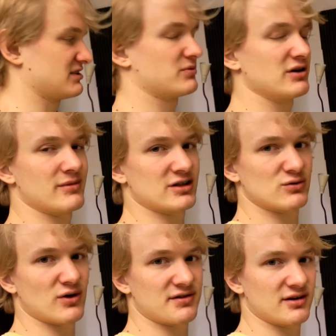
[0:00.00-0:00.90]
That's pretty
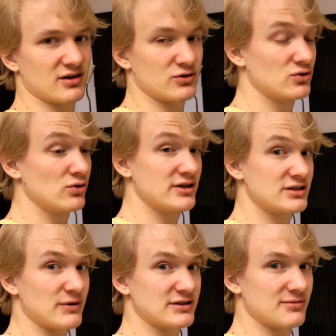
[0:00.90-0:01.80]
much what the to-do
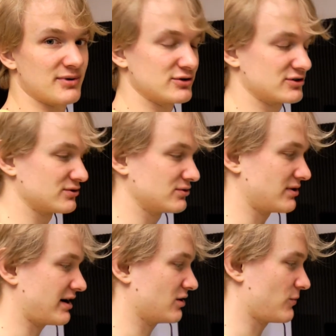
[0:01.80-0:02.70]
list was supposed to
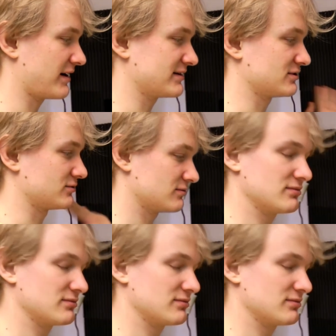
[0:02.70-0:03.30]
do anyway, so